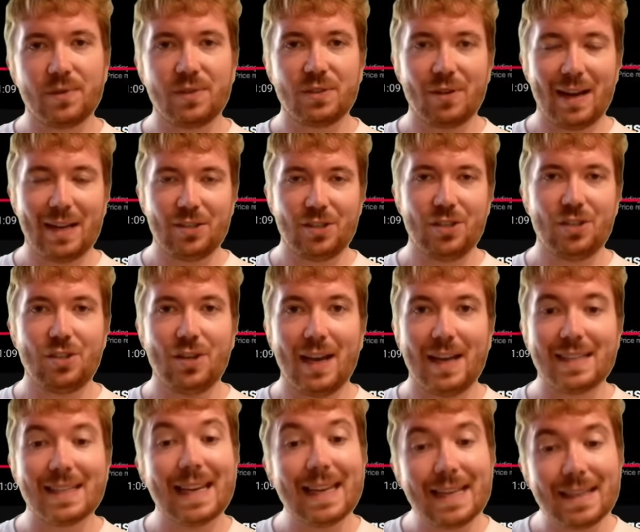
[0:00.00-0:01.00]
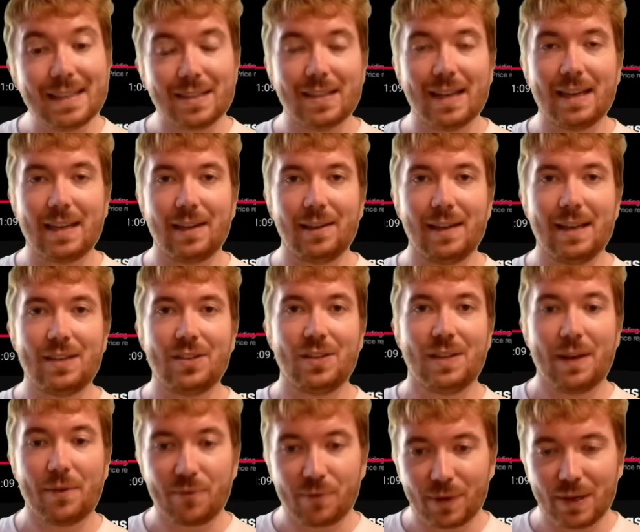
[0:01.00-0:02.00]
of Strategy shares in
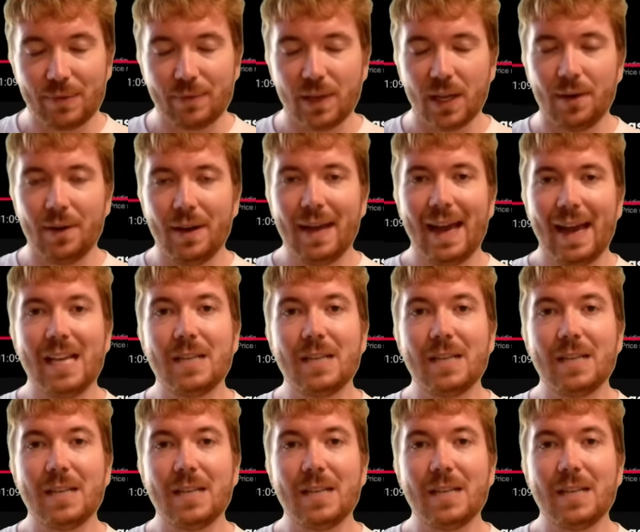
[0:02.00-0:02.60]
circulation, that free float,